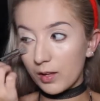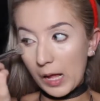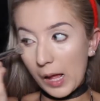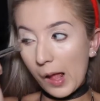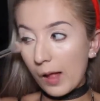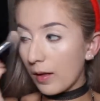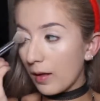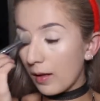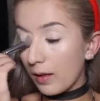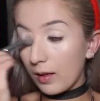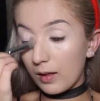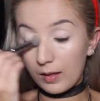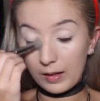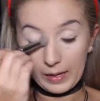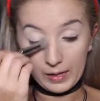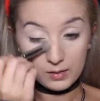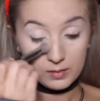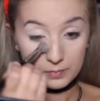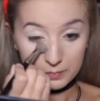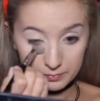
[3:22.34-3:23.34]
But like when
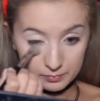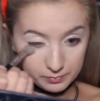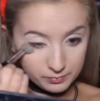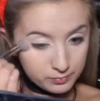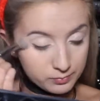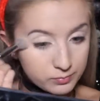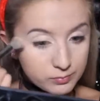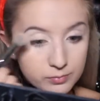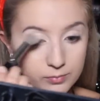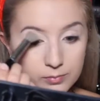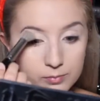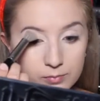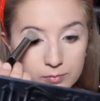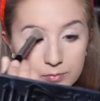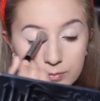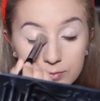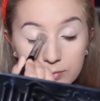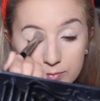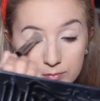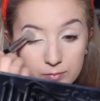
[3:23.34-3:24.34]
you're on the go, it's like
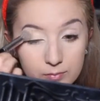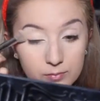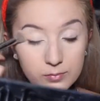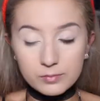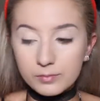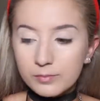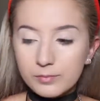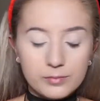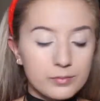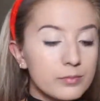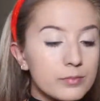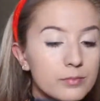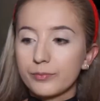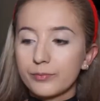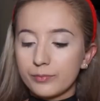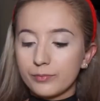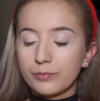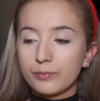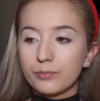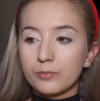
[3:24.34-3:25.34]
too much work, you know?
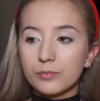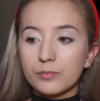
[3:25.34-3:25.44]
So.